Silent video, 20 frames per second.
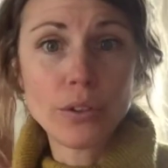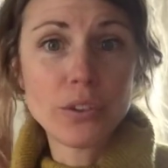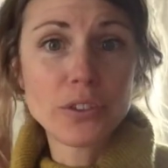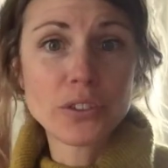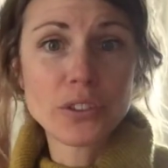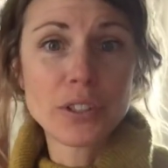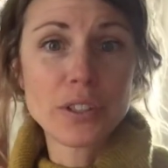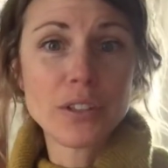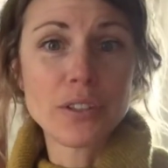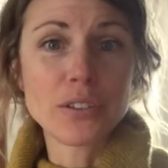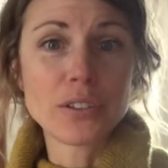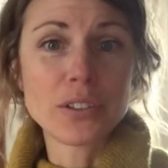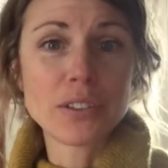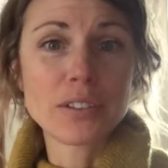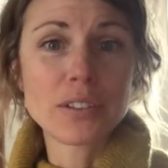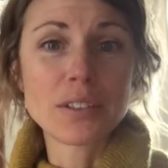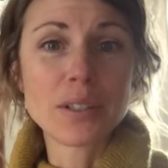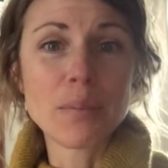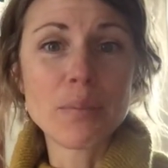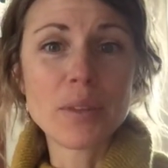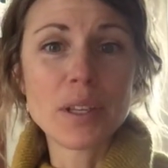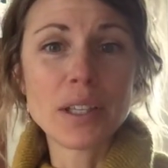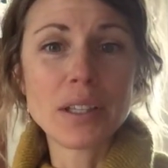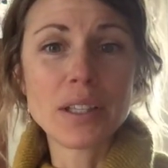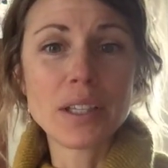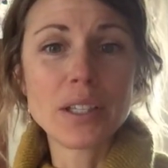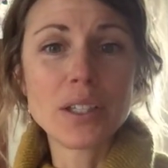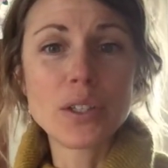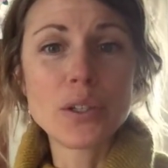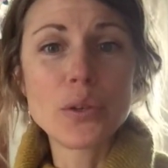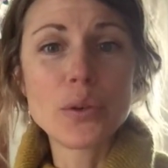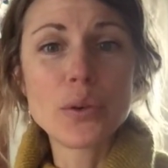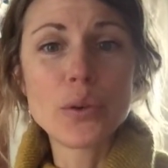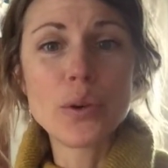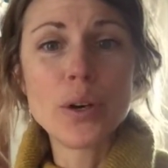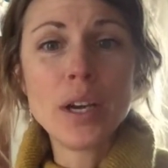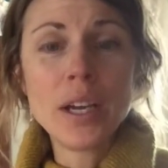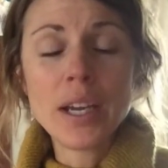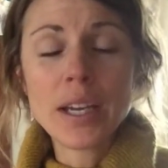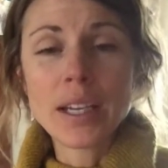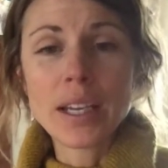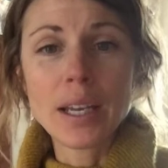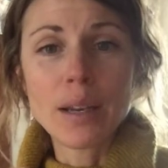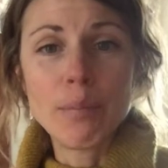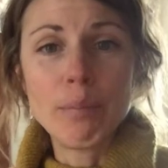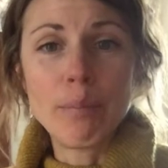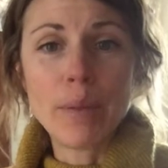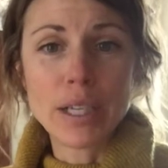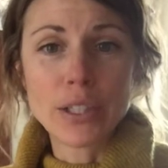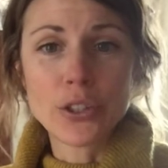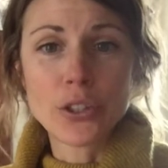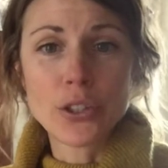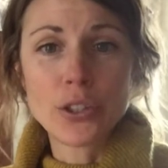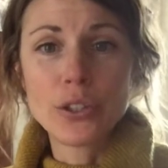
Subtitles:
Those something that you can measure.